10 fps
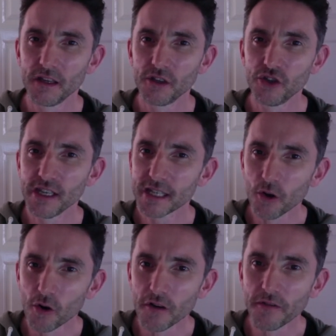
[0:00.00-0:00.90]
She's
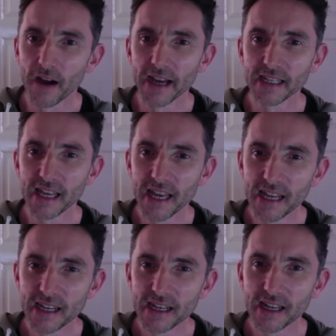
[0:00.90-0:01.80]
glorified
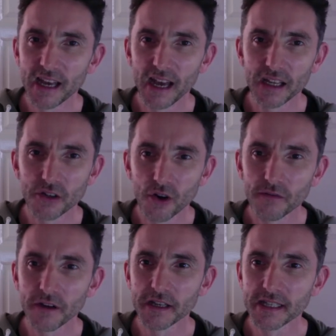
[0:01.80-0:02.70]
in and
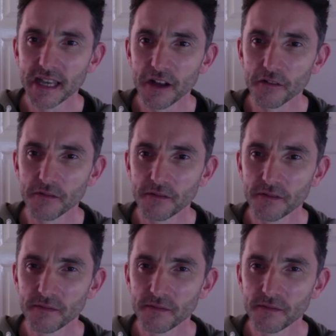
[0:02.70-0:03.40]
of herself